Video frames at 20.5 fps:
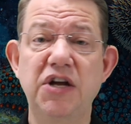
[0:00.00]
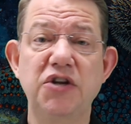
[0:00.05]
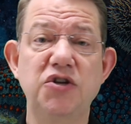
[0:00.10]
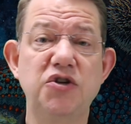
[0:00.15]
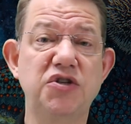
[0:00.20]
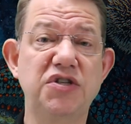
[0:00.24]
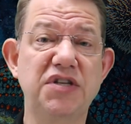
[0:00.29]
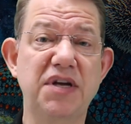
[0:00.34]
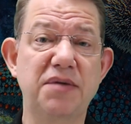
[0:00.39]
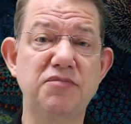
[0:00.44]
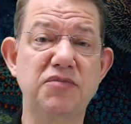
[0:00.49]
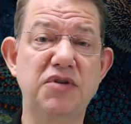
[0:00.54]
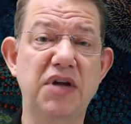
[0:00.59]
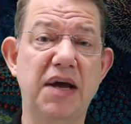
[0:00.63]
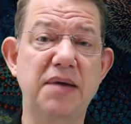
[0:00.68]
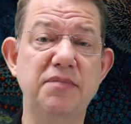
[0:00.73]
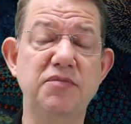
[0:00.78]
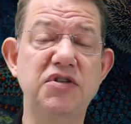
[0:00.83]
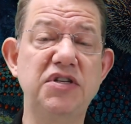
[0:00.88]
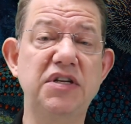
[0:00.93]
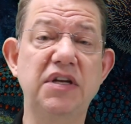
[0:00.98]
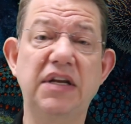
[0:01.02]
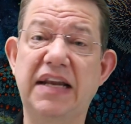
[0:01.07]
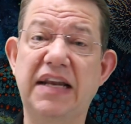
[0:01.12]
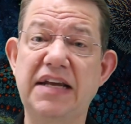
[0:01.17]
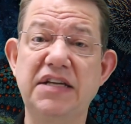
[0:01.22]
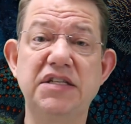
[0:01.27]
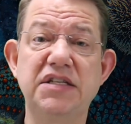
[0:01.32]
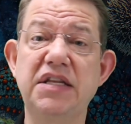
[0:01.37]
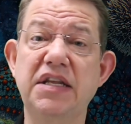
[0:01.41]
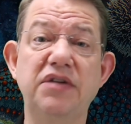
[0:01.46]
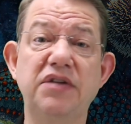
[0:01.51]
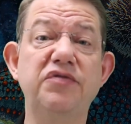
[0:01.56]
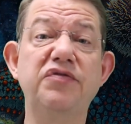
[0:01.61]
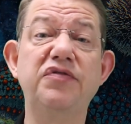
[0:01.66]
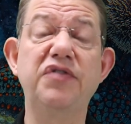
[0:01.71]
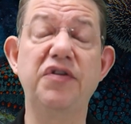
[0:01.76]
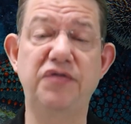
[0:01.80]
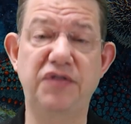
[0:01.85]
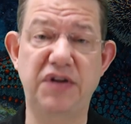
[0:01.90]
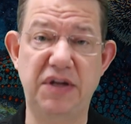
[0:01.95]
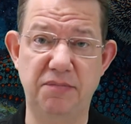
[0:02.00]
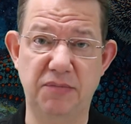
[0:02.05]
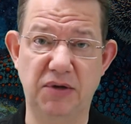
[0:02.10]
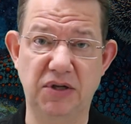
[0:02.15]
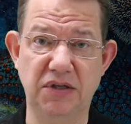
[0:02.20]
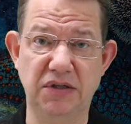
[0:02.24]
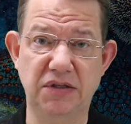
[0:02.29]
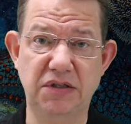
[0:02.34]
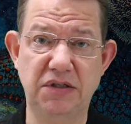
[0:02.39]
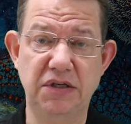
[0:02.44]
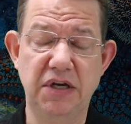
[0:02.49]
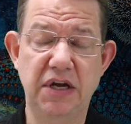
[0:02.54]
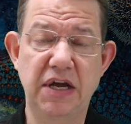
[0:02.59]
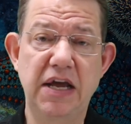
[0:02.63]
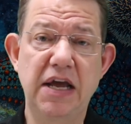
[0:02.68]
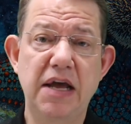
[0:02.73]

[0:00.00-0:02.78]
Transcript: to sometimes less than 50 mils.